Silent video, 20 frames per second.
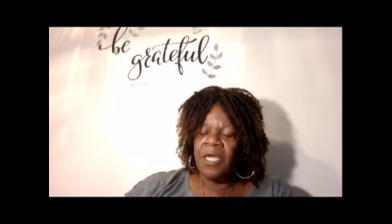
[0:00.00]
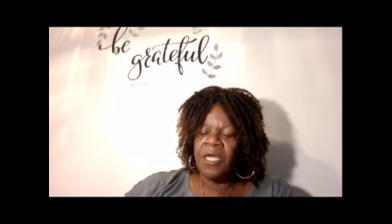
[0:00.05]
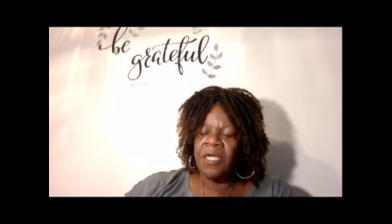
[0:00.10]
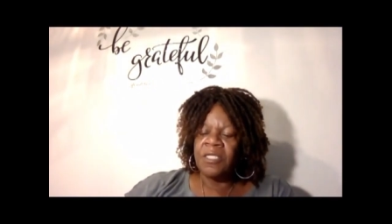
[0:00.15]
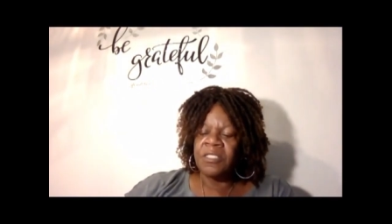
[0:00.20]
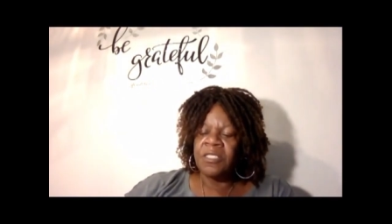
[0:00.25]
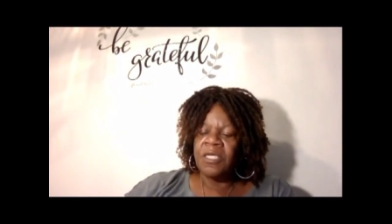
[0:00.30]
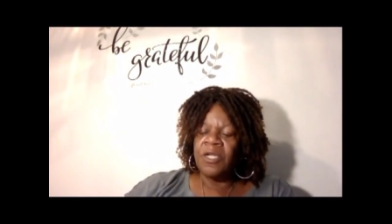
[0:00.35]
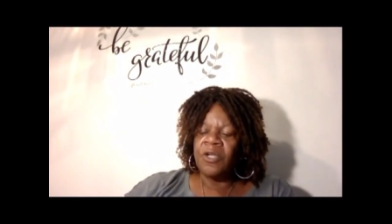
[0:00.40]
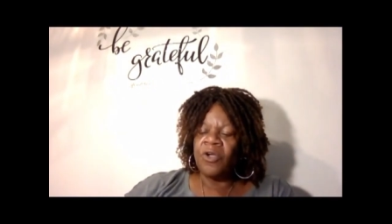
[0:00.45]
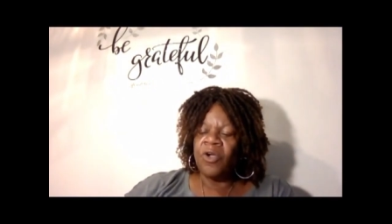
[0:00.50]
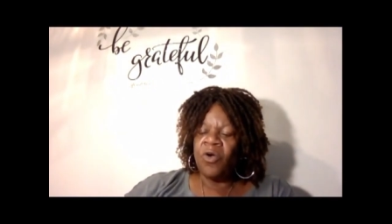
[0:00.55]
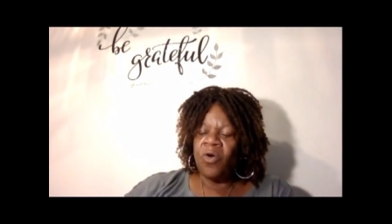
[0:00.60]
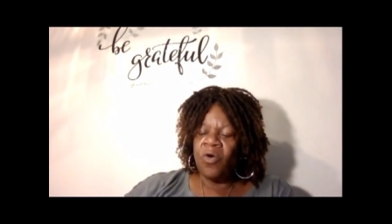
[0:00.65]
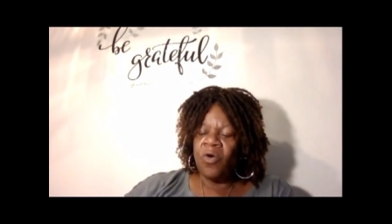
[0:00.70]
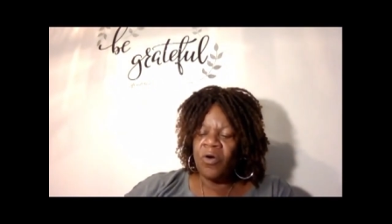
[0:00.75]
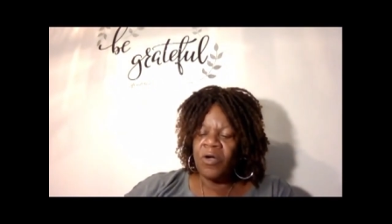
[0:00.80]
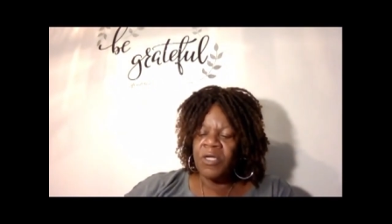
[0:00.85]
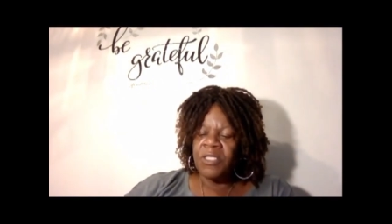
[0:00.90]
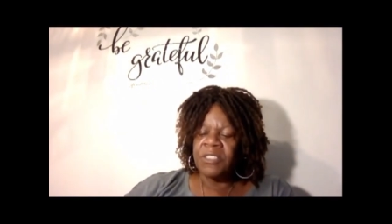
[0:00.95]
it's going to
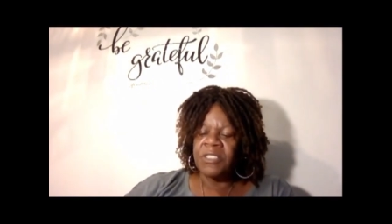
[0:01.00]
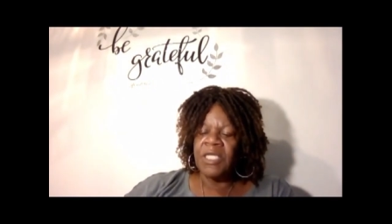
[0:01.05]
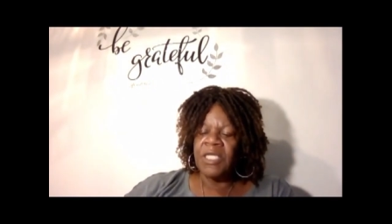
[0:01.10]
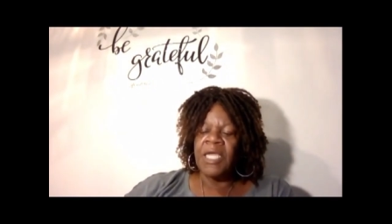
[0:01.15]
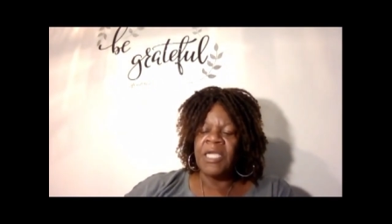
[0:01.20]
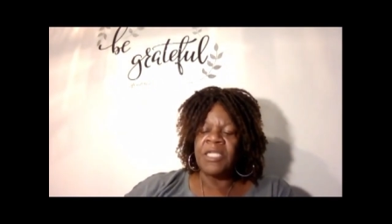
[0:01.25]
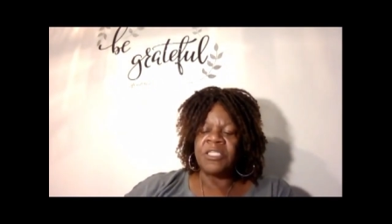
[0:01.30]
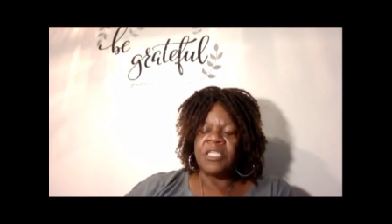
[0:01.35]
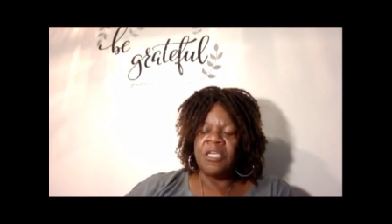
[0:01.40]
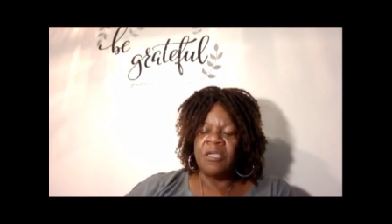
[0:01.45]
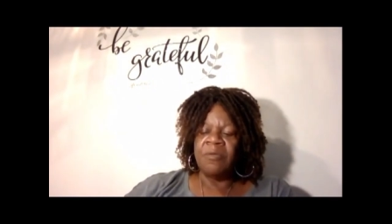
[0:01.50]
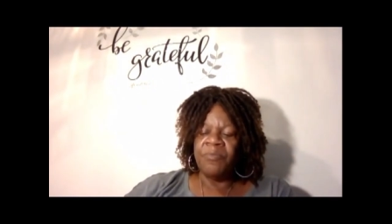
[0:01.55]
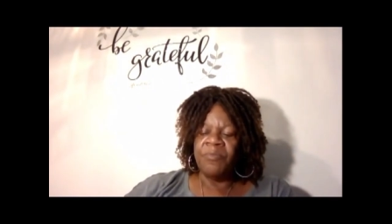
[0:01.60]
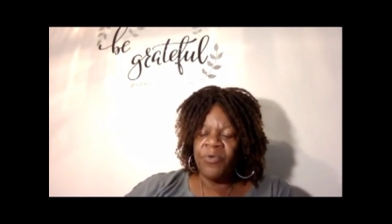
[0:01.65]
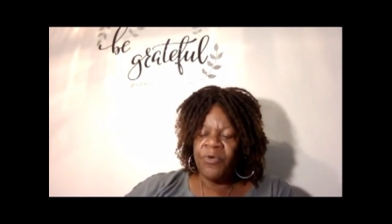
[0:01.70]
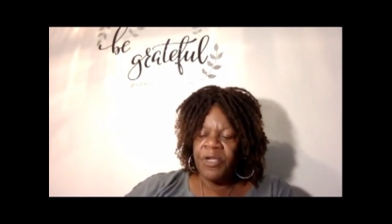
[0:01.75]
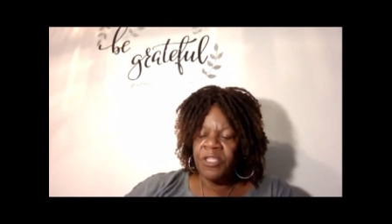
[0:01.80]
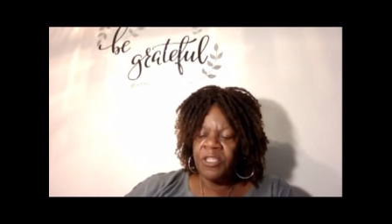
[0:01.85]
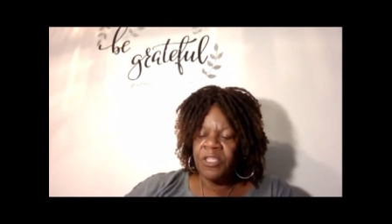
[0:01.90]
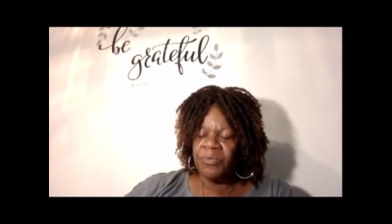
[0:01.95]
cost eighteen
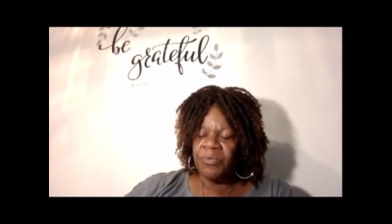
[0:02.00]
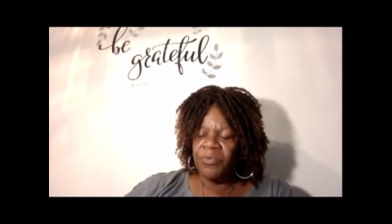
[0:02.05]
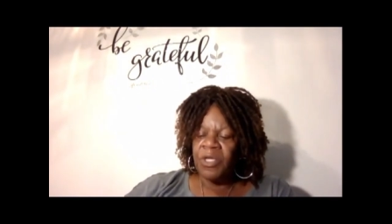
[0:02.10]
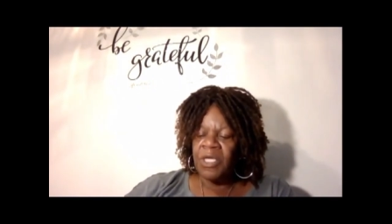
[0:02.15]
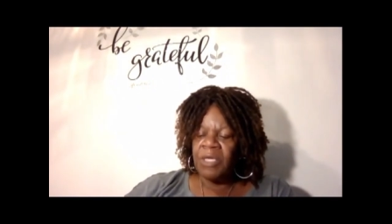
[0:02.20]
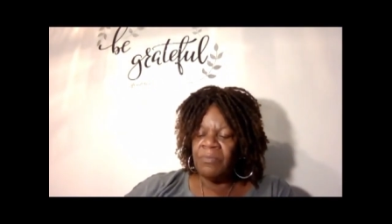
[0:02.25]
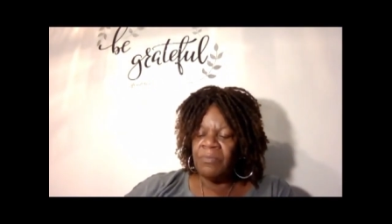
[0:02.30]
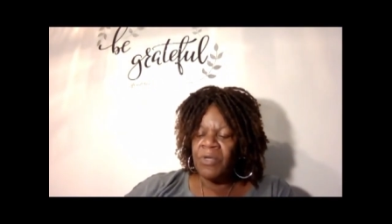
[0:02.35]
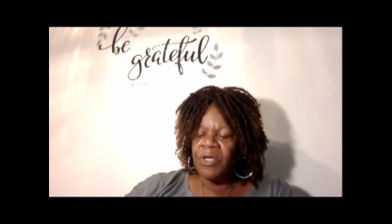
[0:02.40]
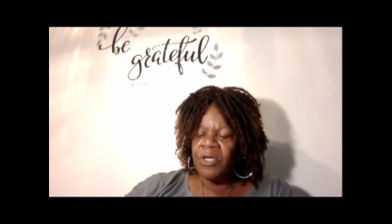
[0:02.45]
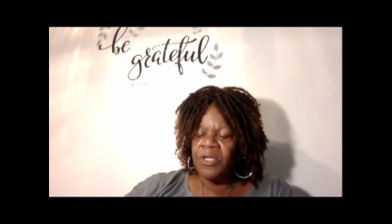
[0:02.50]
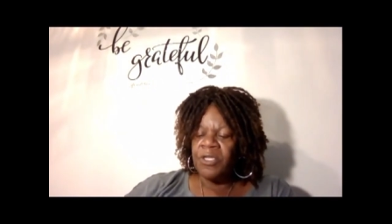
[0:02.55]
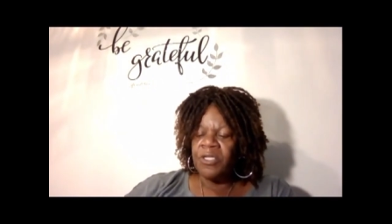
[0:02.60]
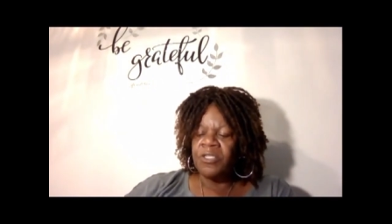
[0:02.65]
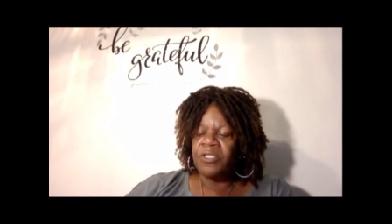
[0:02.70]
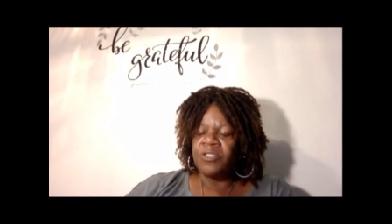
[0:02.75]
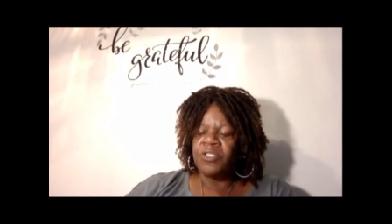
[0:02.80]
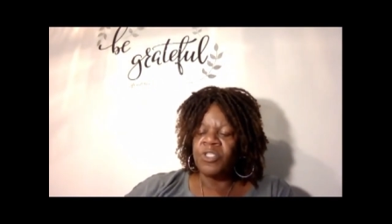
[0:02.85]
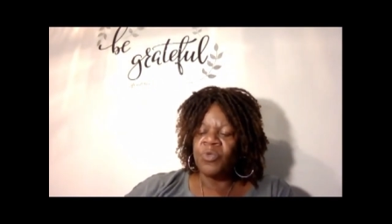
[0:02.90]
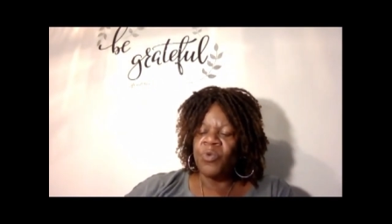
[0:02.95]
point three million
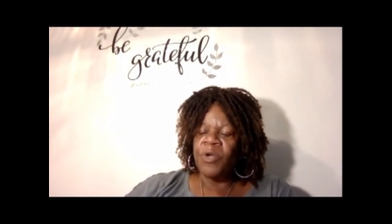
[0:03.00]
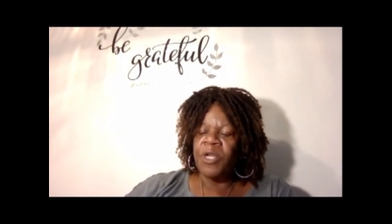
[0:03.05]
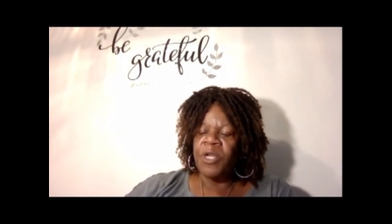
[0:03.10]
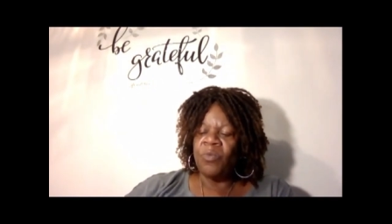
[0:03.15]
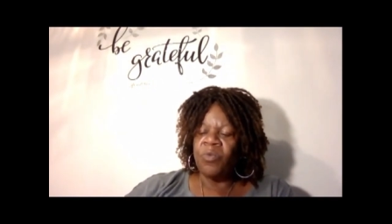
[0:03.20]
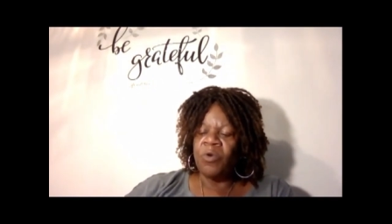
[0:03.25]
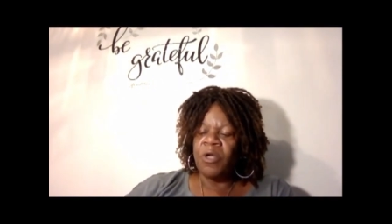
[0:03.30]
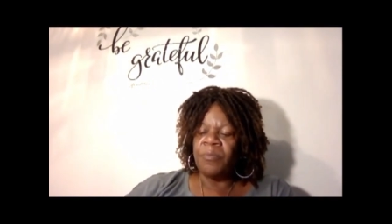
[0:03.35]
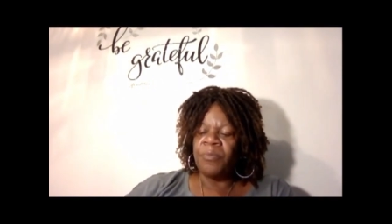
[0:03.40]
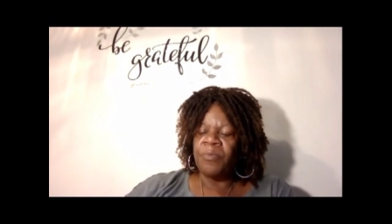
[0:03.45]
dollars to twenty-one